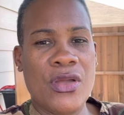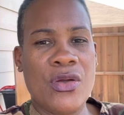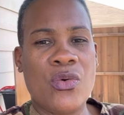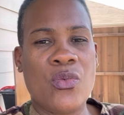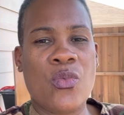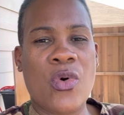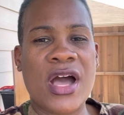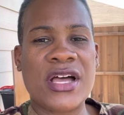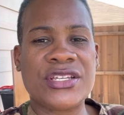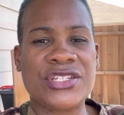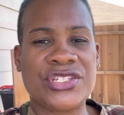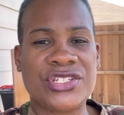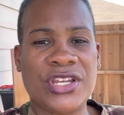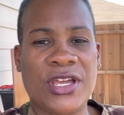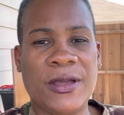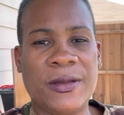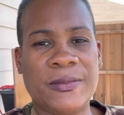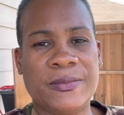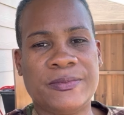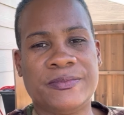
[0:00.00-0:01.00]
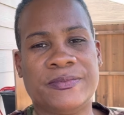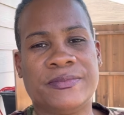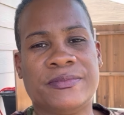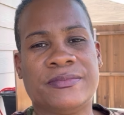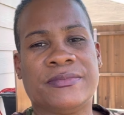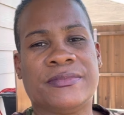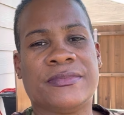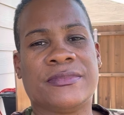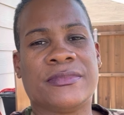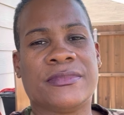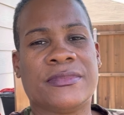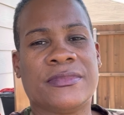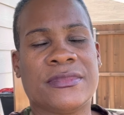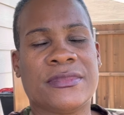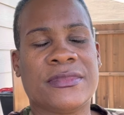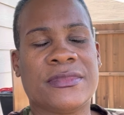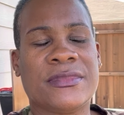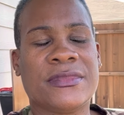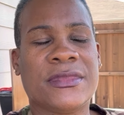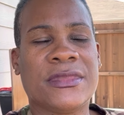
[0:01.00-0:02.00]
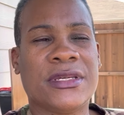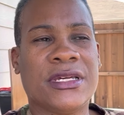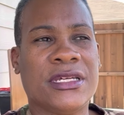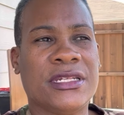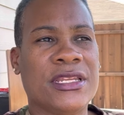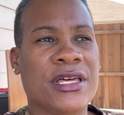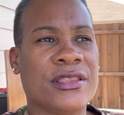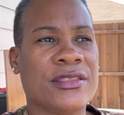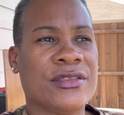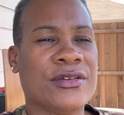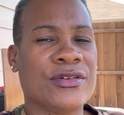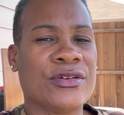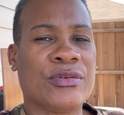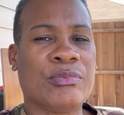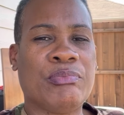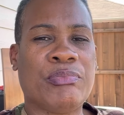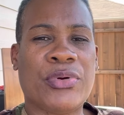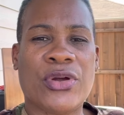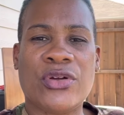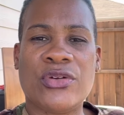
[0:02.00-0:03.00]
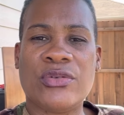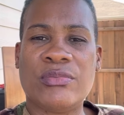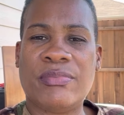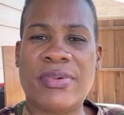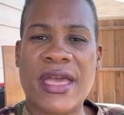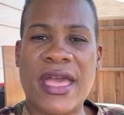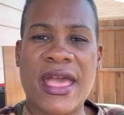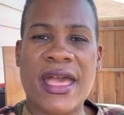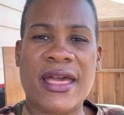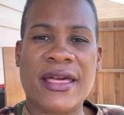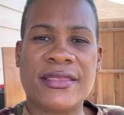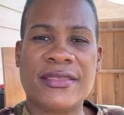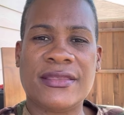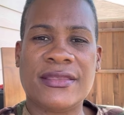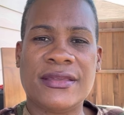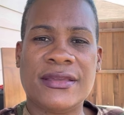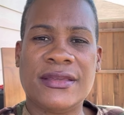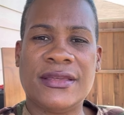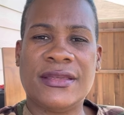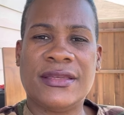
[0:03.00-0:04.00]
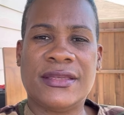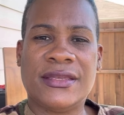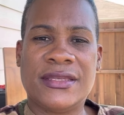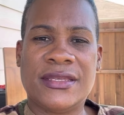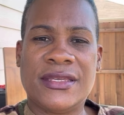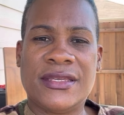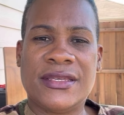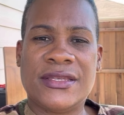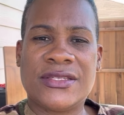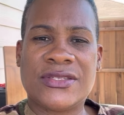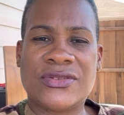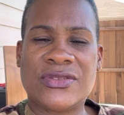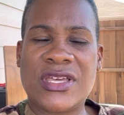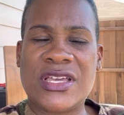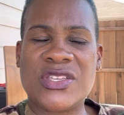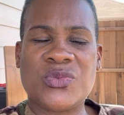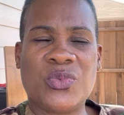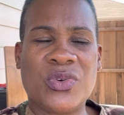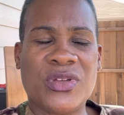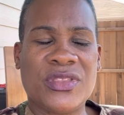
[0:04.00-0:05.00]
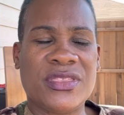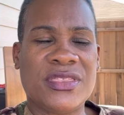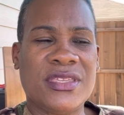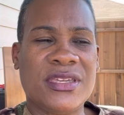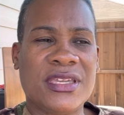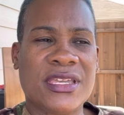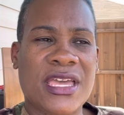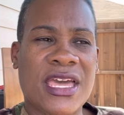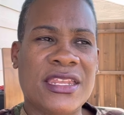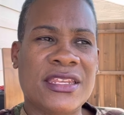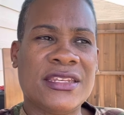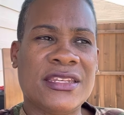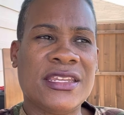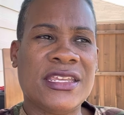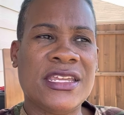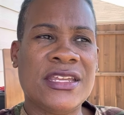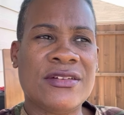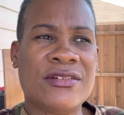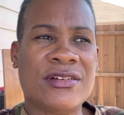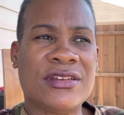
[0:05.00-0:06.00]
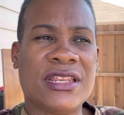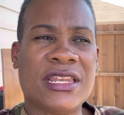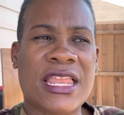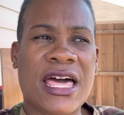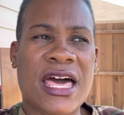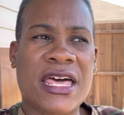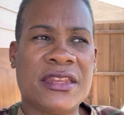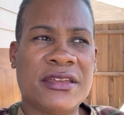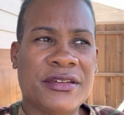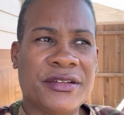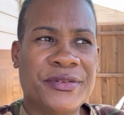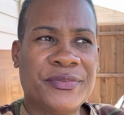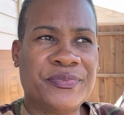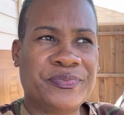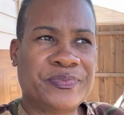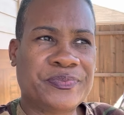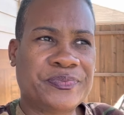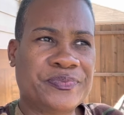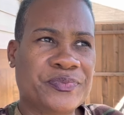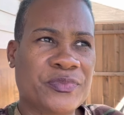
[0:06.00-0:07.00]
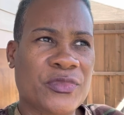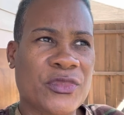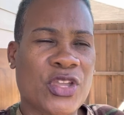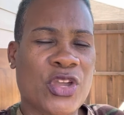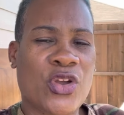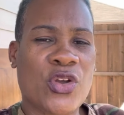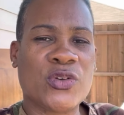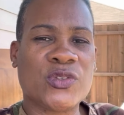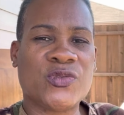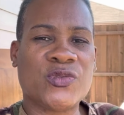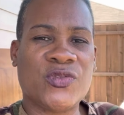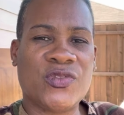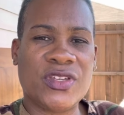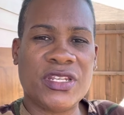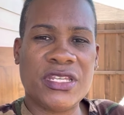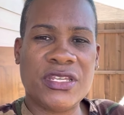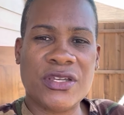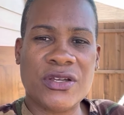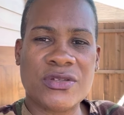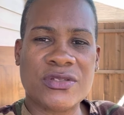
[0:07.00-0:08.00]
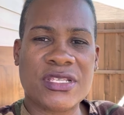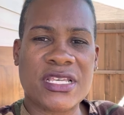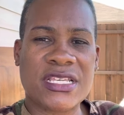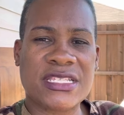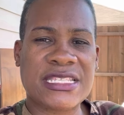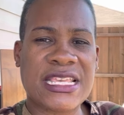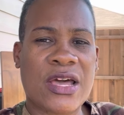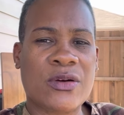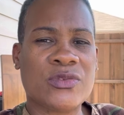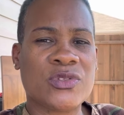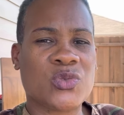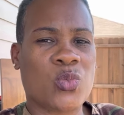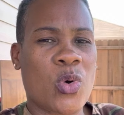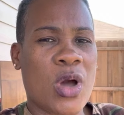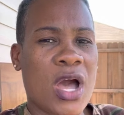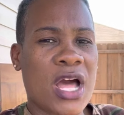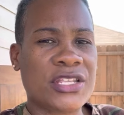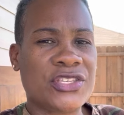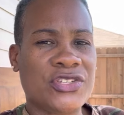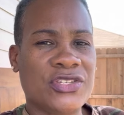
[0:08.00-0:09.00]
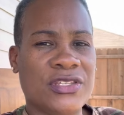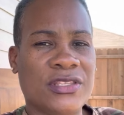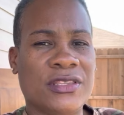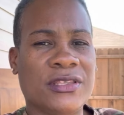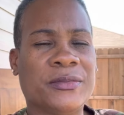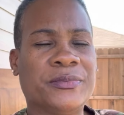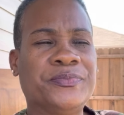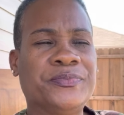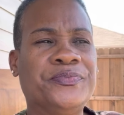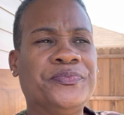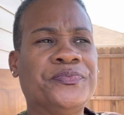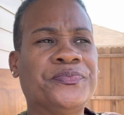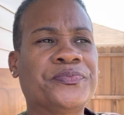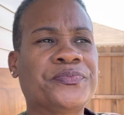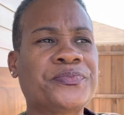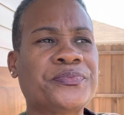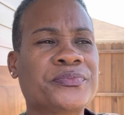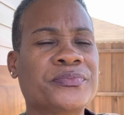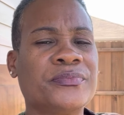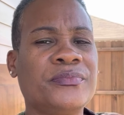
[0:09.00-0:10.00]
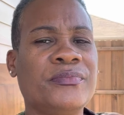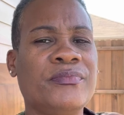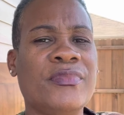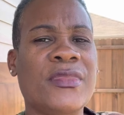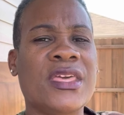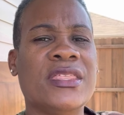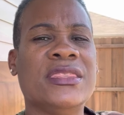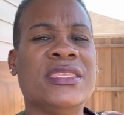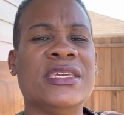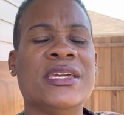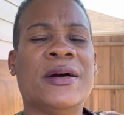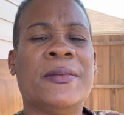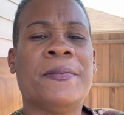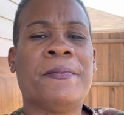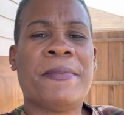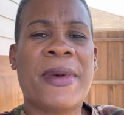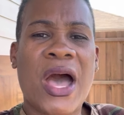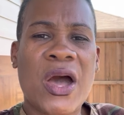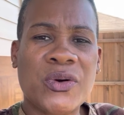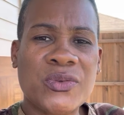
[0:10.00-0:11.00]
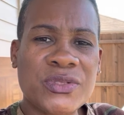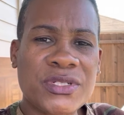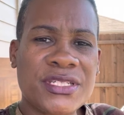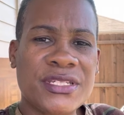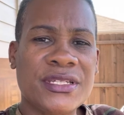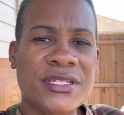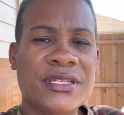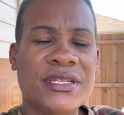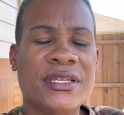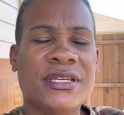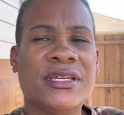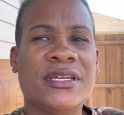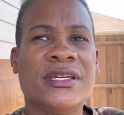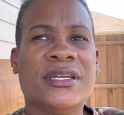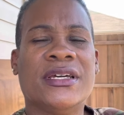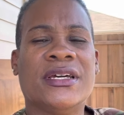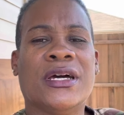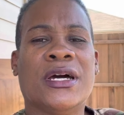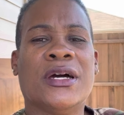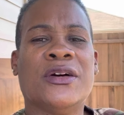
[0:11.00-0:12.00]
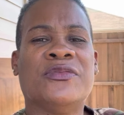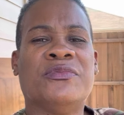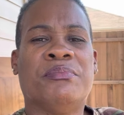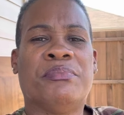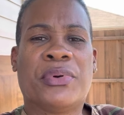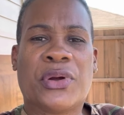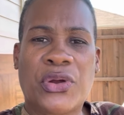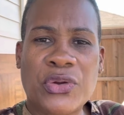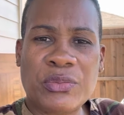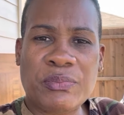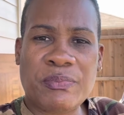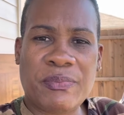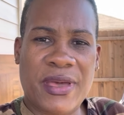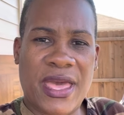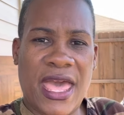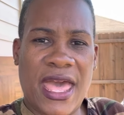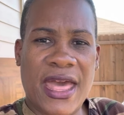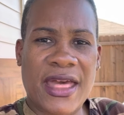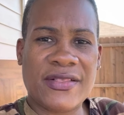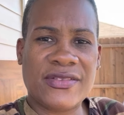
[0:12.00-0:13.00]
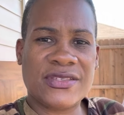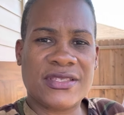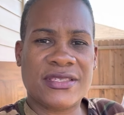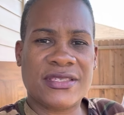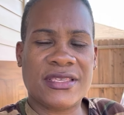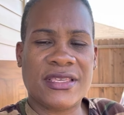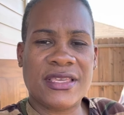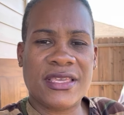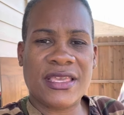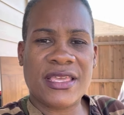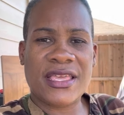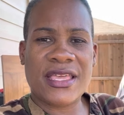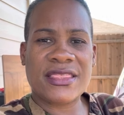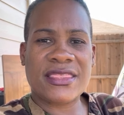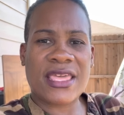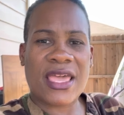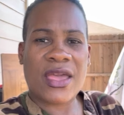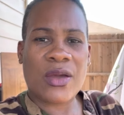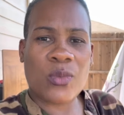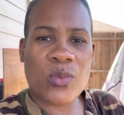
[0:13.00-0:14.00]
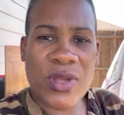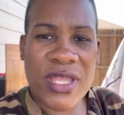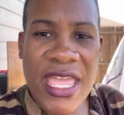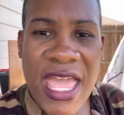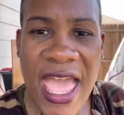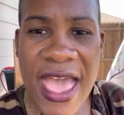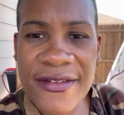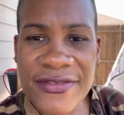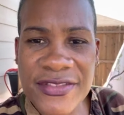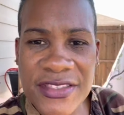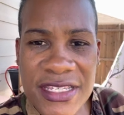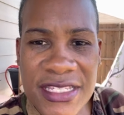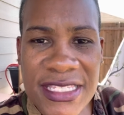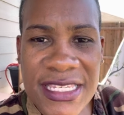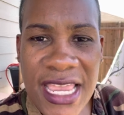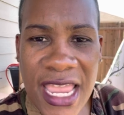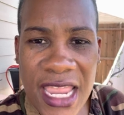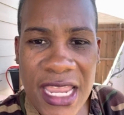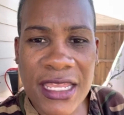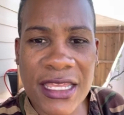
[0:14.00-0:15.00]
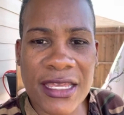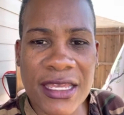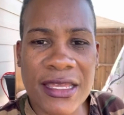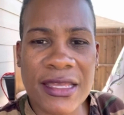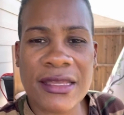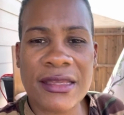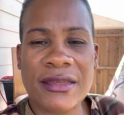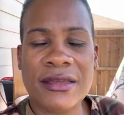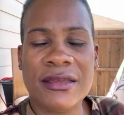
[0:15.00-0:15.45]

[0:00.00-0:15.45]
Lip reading: wash up, another bird bath. So that's one thing I didn't hear on a lot of girls' videos as I was watching them. The amount of bird baths that we have to take